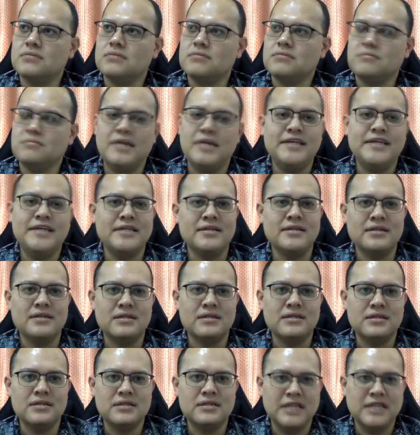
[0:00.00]

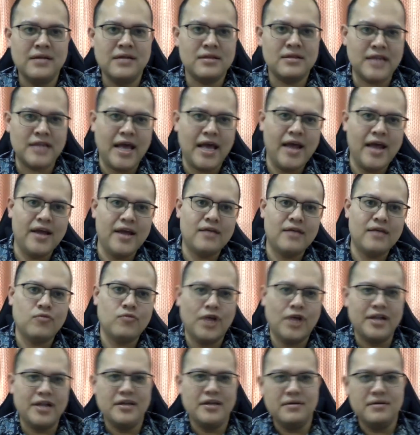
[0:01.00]
Malaysian think tank,
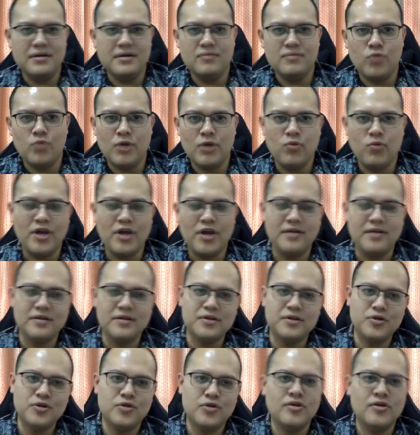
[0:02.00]
when
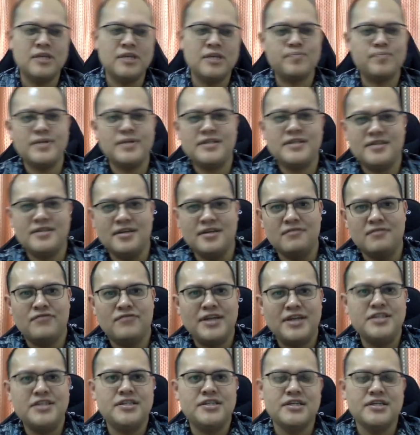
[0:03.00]
the person
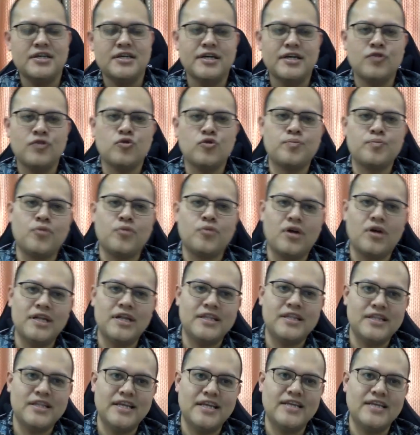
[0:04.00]
venture into
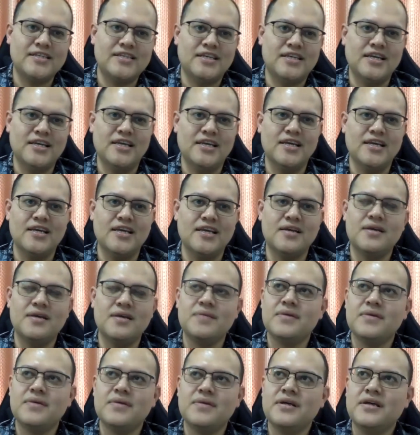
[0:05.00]
politics, he
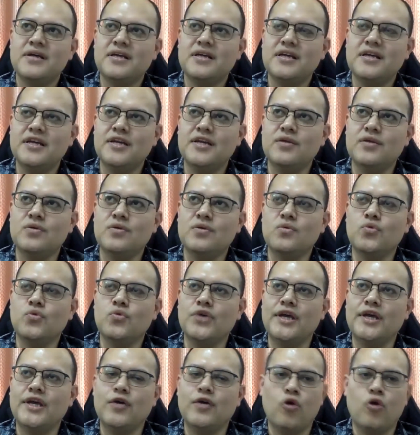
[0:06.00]
in a
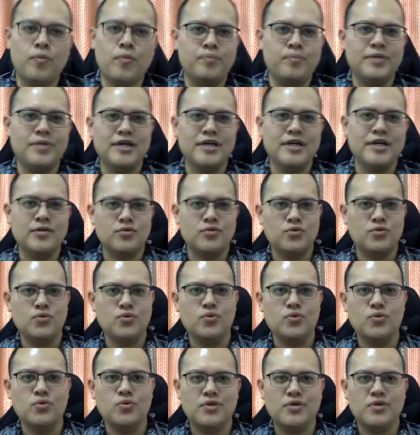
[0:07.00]
way open
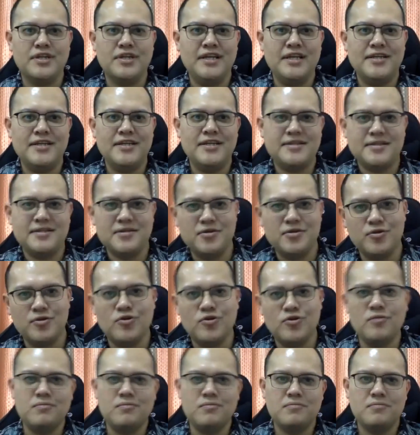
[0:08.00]
to these
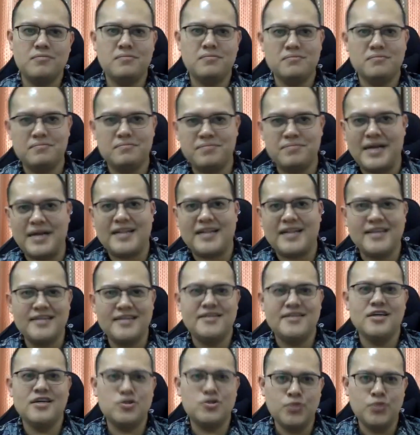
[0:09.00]

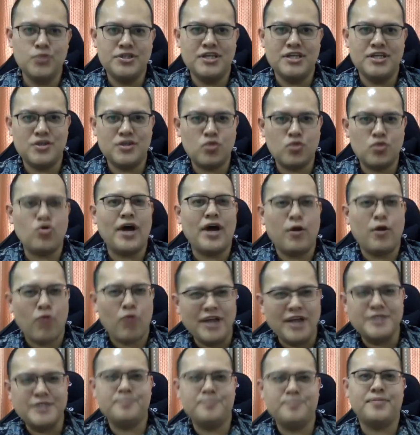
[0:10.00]
practices, which is quite
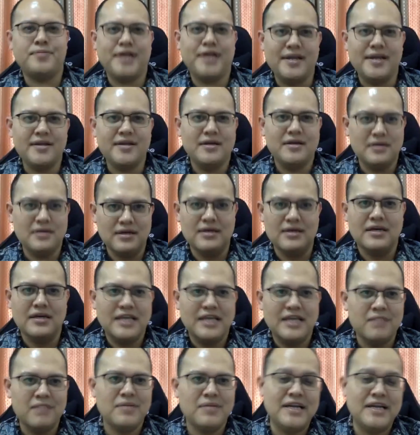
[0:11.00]
widespread
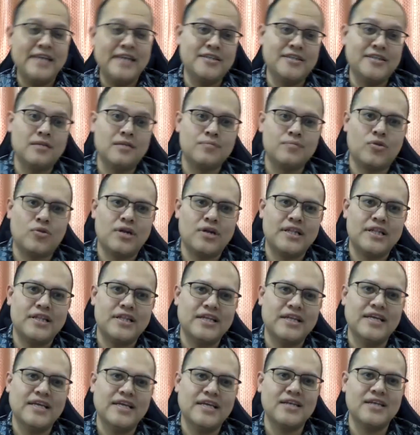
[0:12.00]
in Malaysian
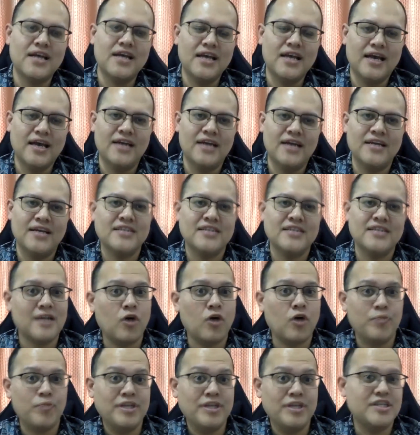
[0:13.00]
politics, and he's
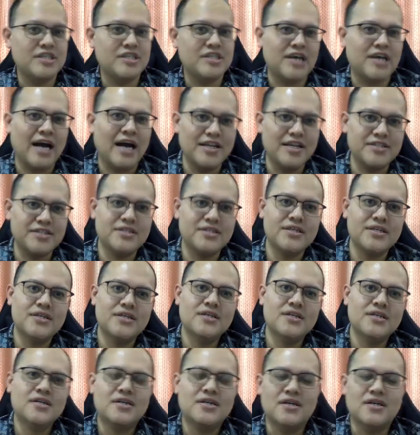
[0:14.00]
now been charged
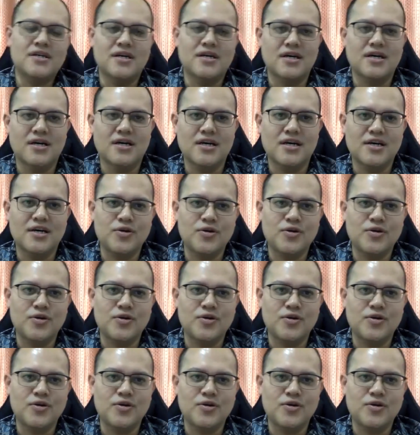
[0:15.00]
in